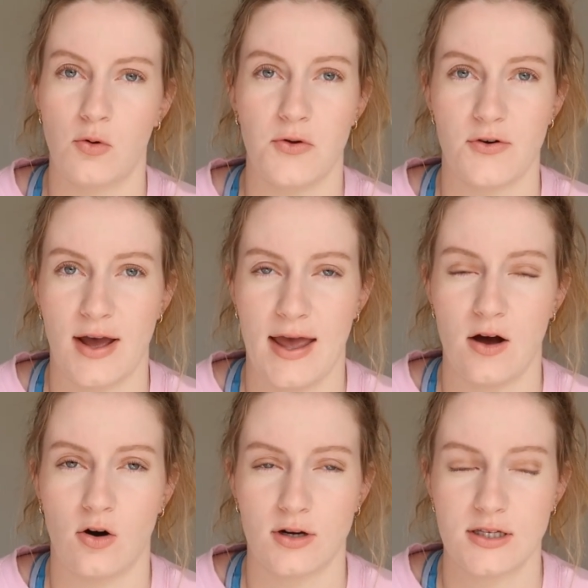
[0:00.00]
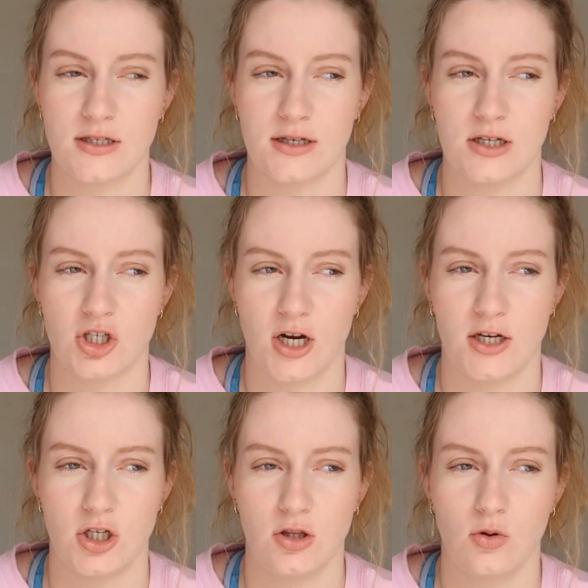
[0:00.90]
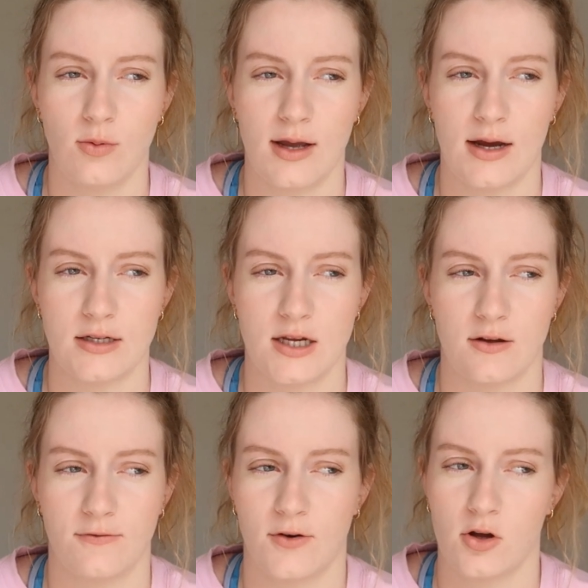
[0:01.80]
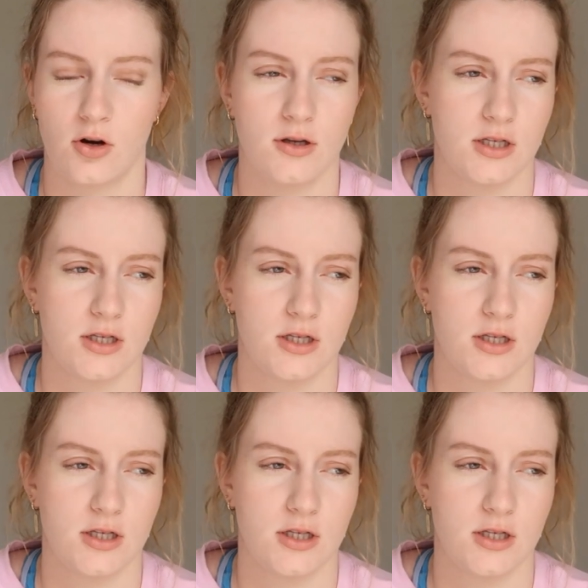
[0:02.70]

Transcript: with your hair honestly is changing the way I take photos.